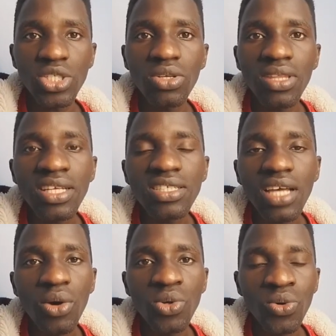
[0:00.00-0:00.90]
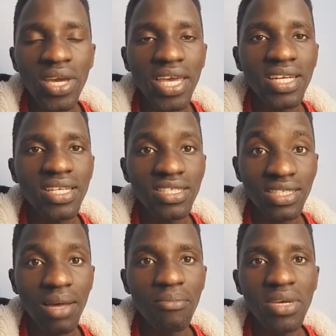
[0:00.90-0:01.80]
So that's how you can
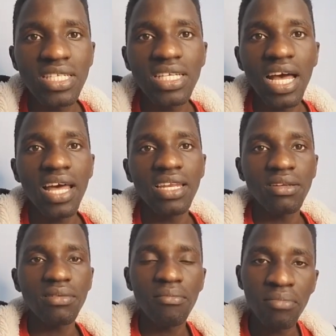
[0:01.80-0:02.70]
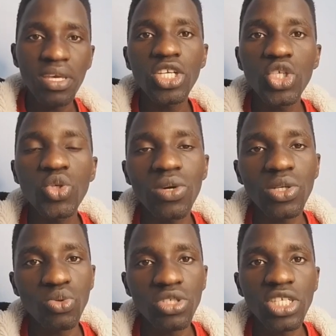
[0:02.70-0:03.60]
submit and being sure
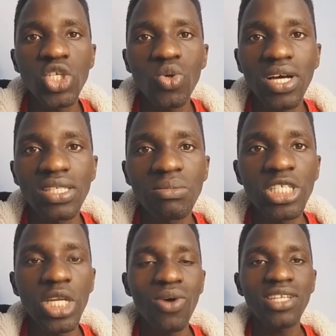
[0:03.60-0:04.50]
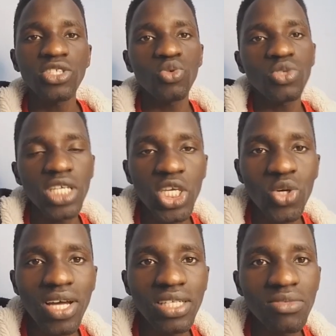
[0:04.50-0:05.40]
to secure admission. Once you
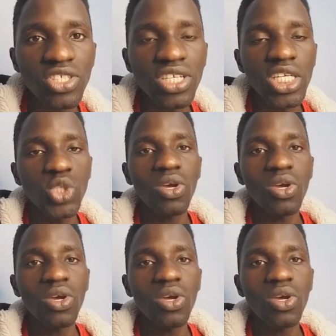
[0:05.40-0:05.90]
secure admission